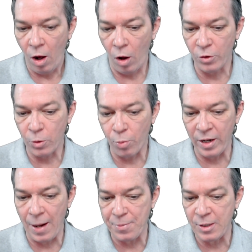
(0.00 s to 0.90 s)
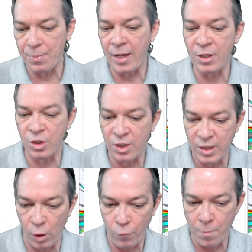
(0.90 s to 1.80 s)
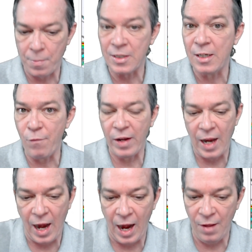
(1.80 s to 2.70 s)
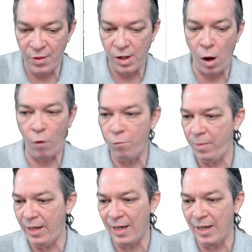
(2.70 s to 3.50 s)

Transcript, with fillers: Also bringing up precipitation still from Pacific and the Gulf meeting